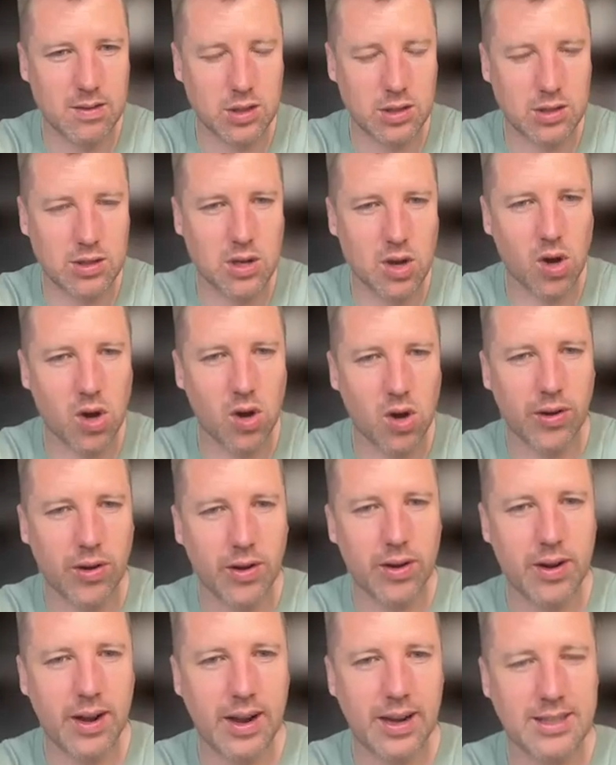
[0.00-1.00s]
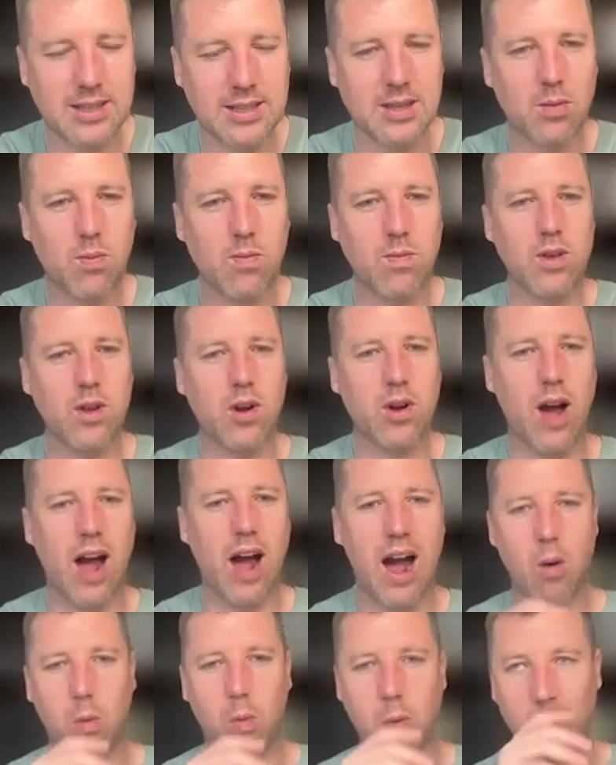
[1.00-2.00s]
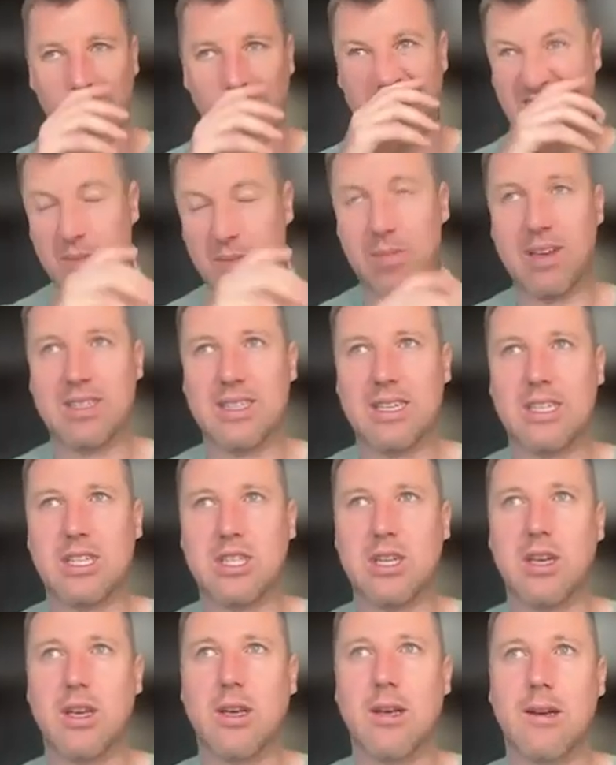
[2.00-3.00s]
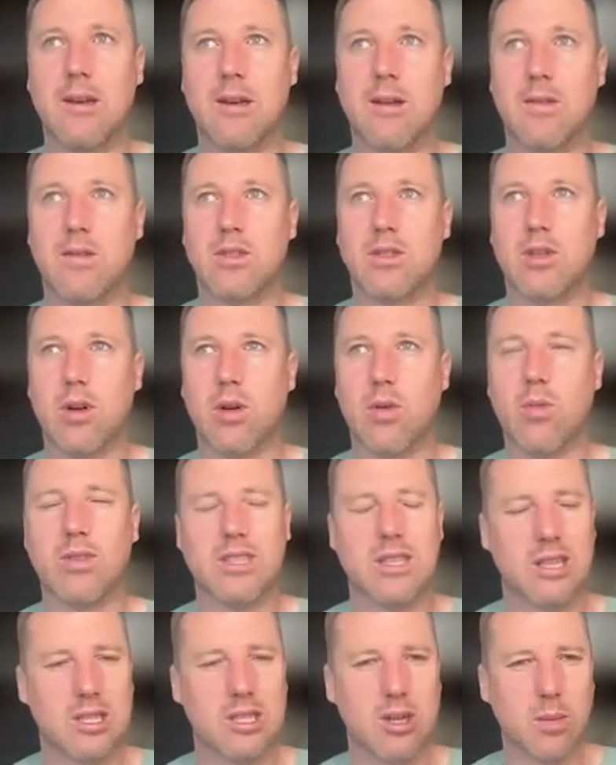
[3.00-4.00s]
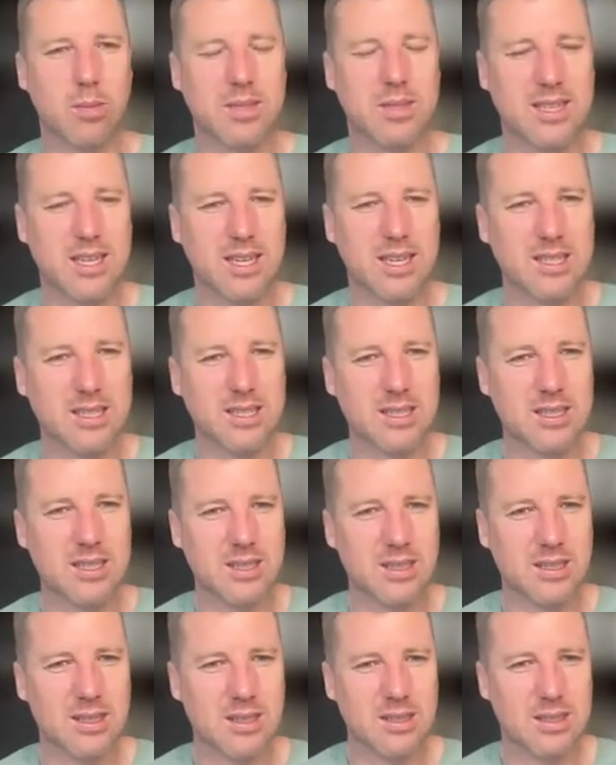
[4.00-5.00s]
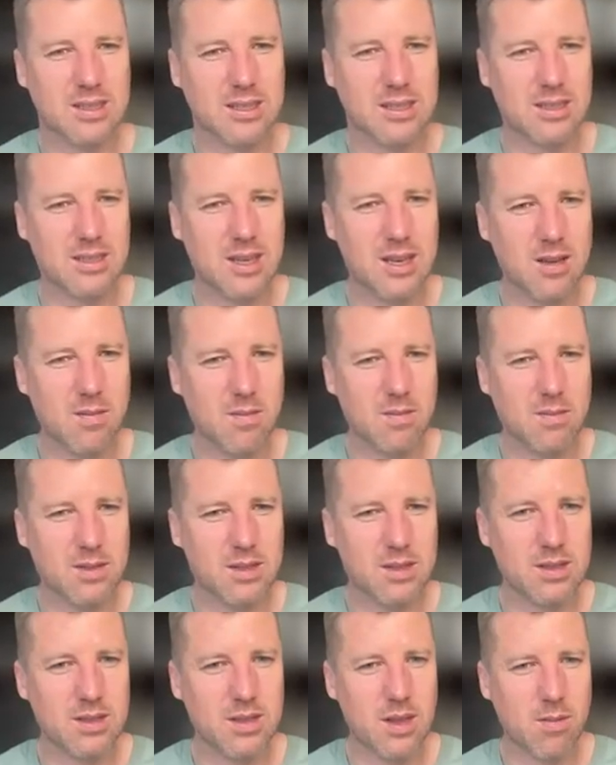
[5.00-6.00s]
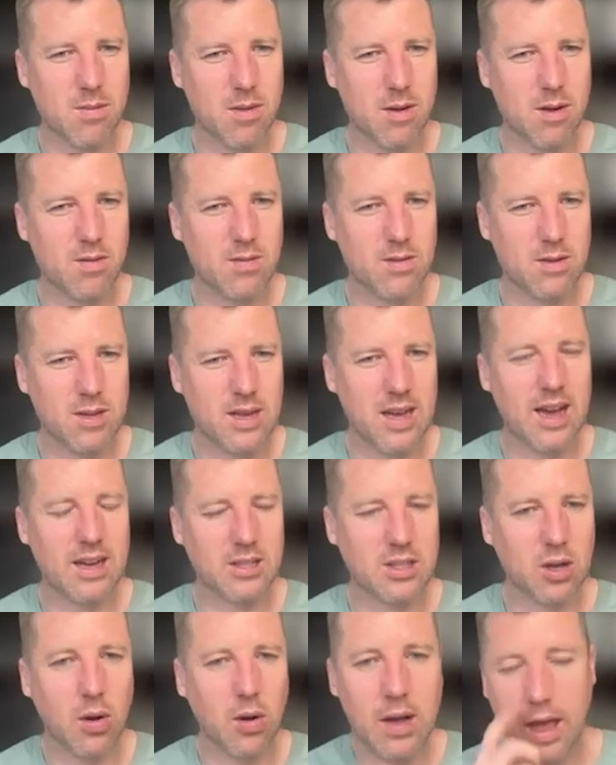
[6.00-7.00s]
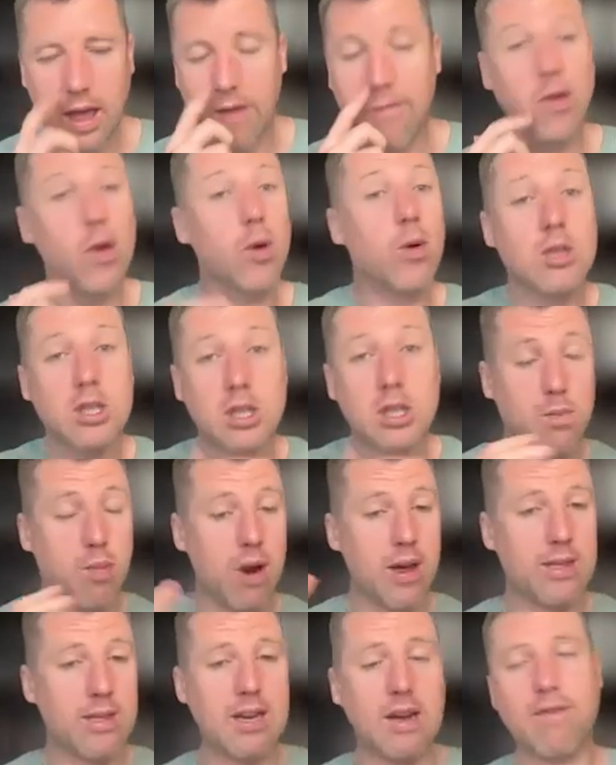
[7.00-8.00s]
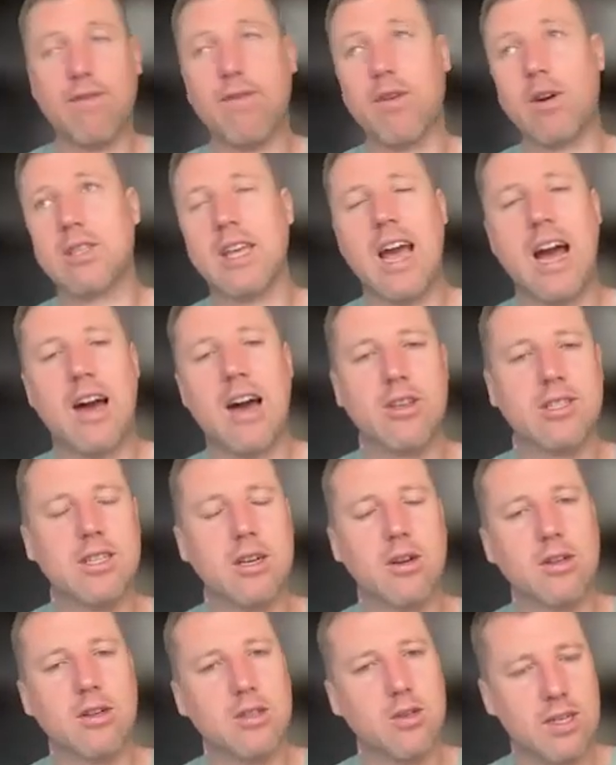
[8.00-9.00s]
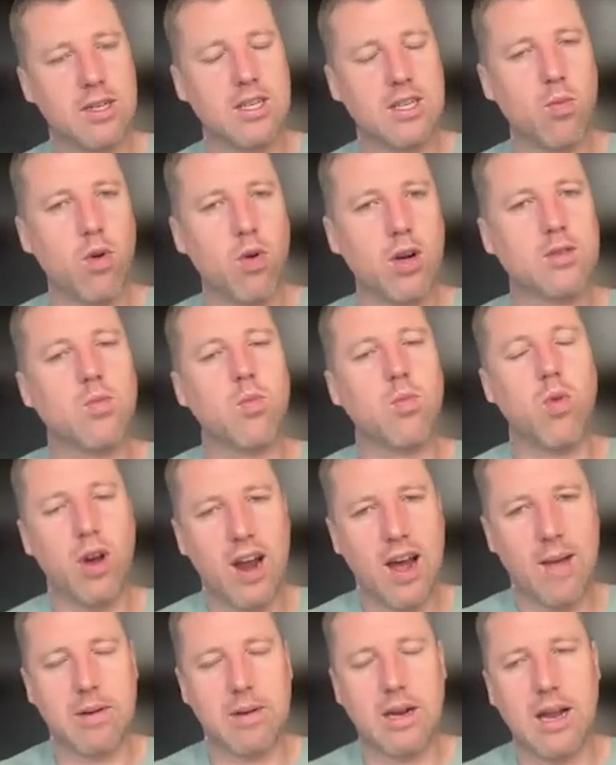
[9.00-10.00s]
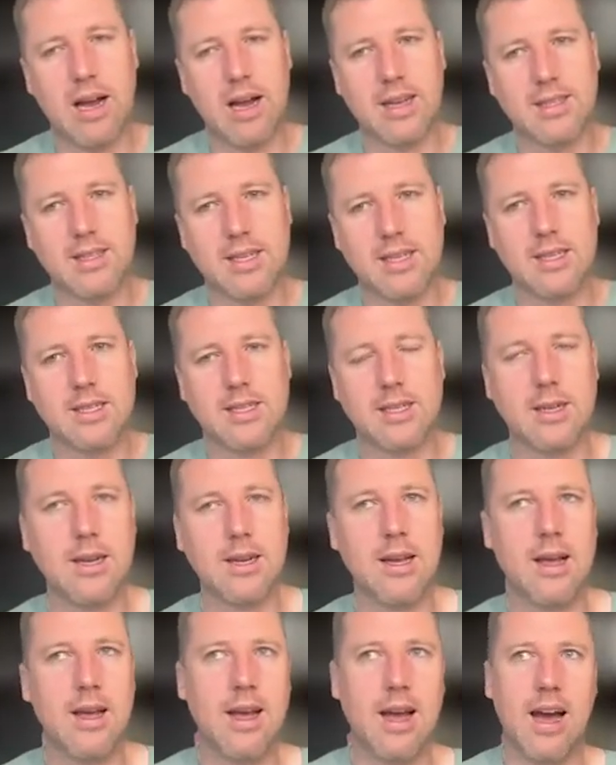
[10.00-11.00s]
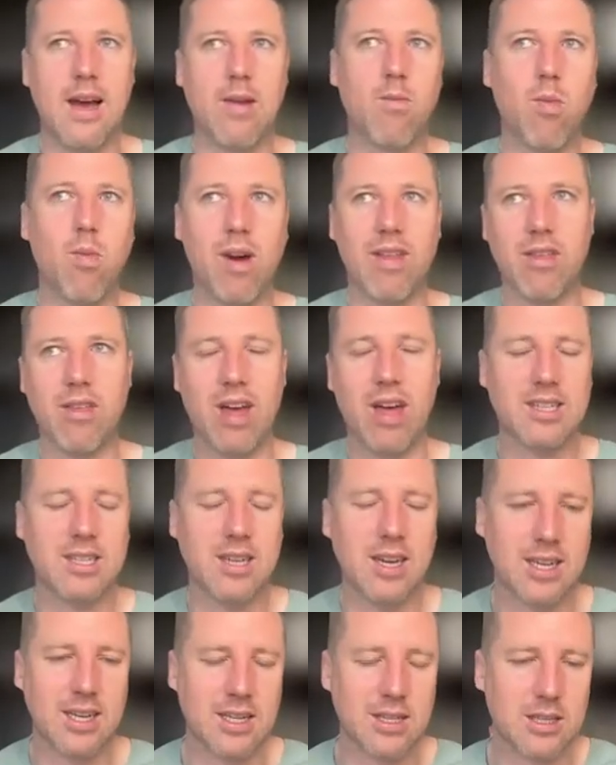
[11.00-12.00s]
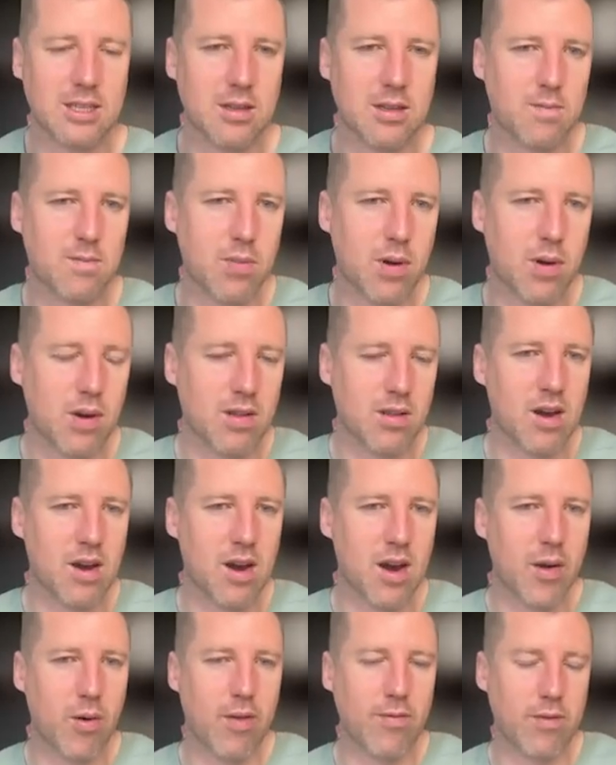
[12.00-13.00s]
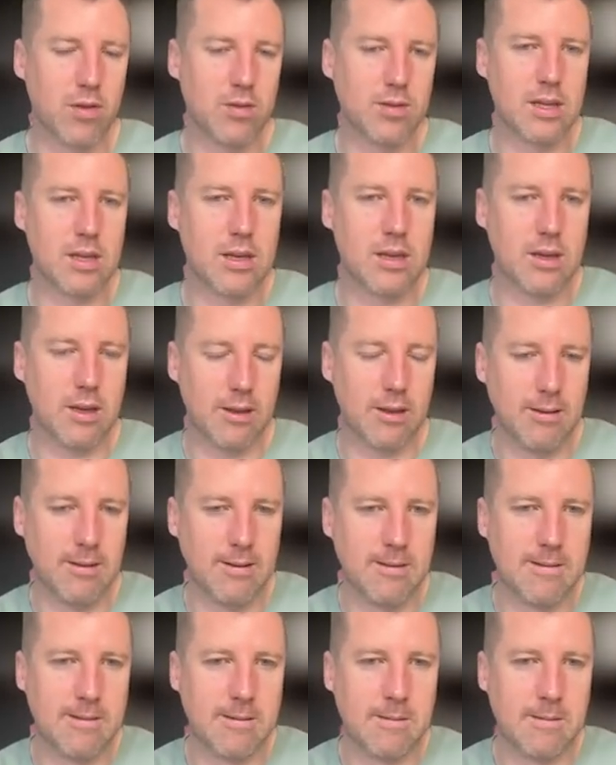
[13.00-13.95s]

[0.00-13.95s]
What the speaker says: just gone as to, how World Rugby essentially took, was it the top six teams? They moved. Yeah. So if you could just break down firstly how the series originally worked, what happened last season, and whether that tied into part of the IRFU's thinking.